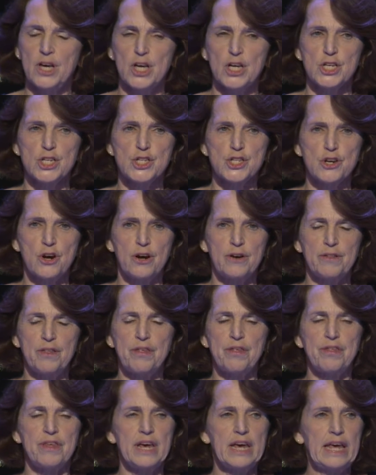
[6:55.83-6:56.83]
Start
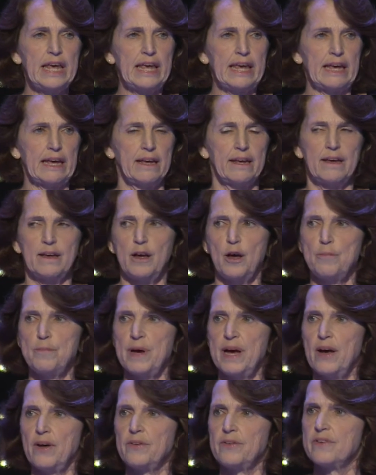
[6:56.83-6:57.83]
thinking
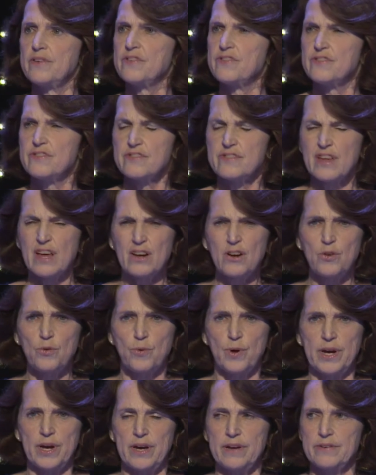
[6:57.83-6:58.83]
about the subtle
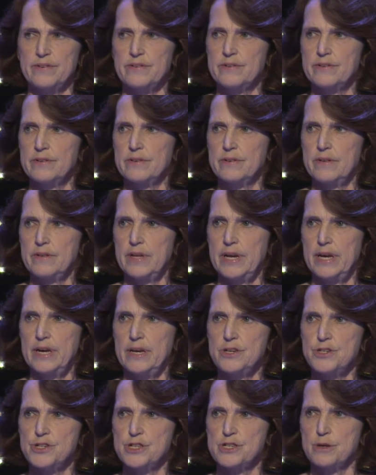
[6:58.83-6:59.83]
ways that
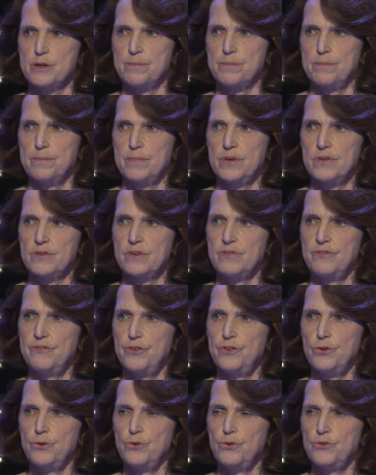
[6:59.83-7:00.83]
ageism is
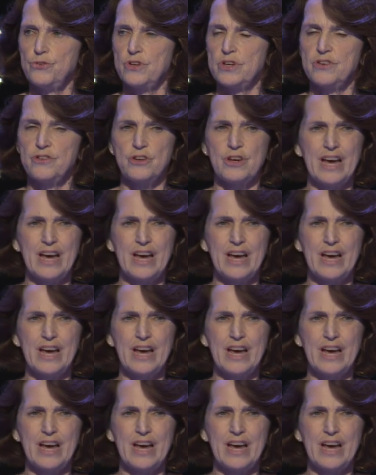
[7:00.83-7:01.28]
infused into